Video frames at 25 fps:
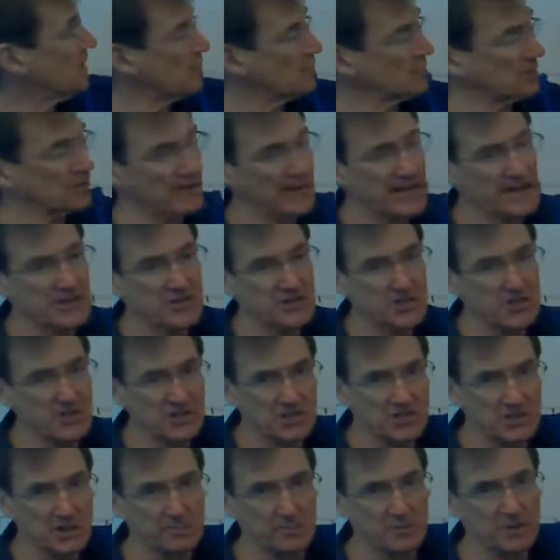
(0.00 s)
a
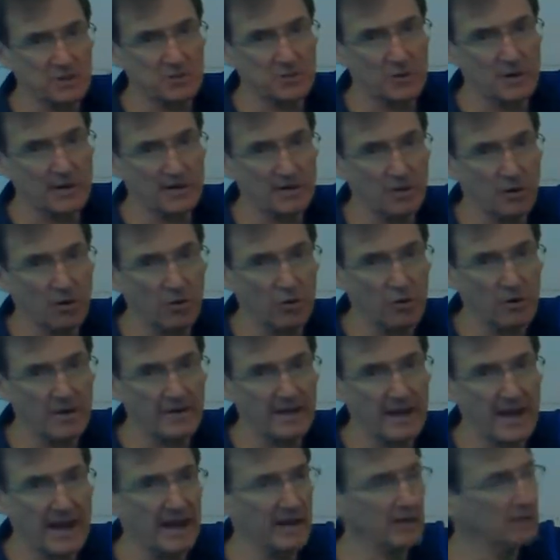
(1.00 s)
relationship between the
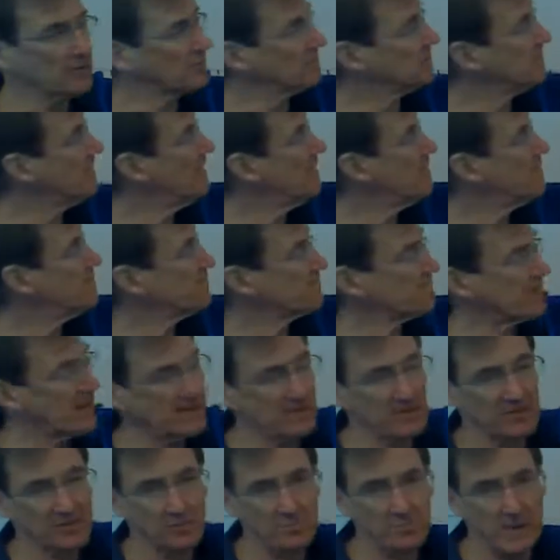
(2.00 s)
horned owls
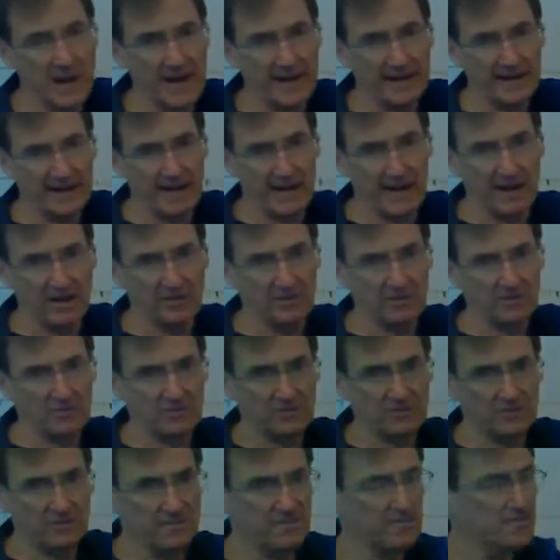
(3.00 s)
and the spotted
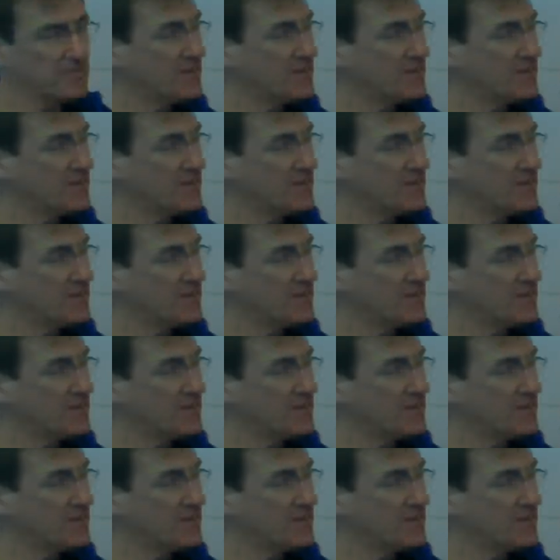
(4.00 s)
owls.